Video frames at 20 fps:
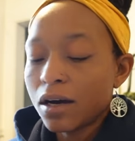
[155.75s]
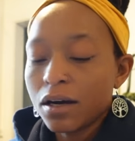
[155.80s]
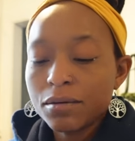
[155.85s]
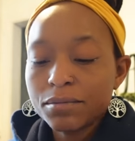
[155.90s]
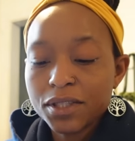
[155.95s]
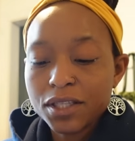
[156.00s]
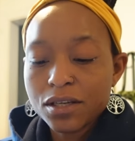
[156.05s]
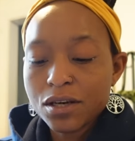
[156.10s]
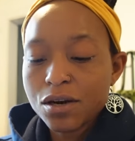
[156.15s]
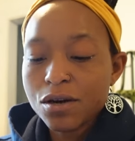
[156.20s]

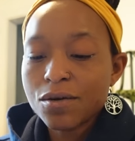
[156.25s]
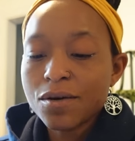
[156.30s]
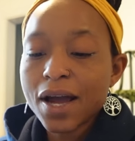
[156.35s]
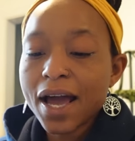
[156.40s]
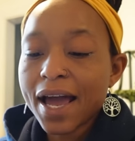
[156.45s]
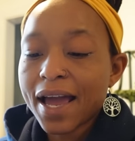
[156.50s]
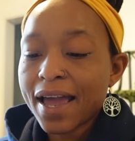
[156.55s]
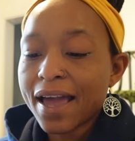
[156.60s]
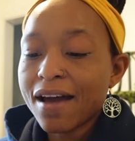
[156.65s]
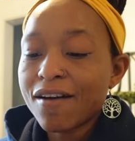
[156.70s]
So
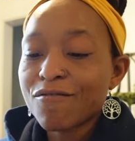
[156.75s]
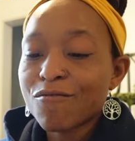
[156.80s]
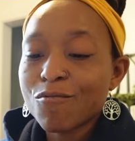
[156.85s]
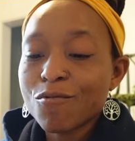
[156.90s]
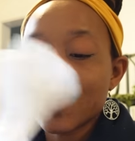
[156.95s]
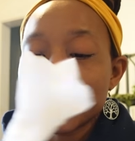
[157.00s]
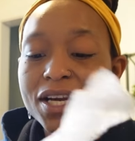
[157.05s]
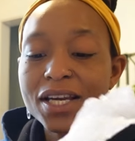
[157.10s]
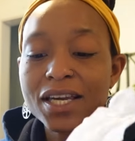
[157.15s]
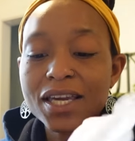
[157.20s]
I have
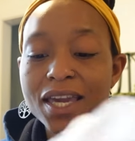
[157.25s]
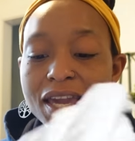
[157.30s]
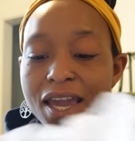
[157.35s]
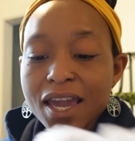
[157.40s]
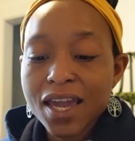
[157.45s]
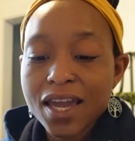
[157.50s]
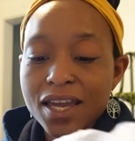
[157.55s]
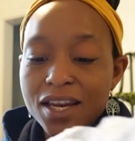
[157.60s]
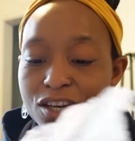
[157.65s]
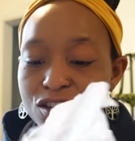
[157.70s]
one
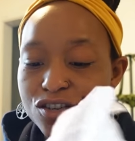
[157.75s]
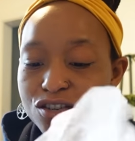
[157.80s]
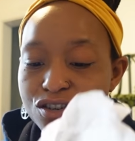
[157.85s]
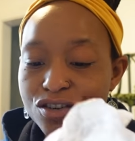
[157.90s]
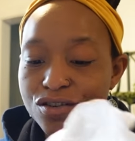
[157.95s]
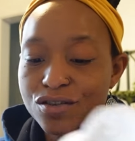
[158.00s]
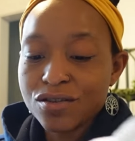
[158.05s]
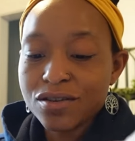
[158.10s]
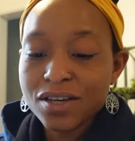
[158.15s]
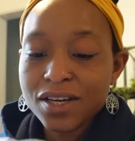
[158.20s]
candle.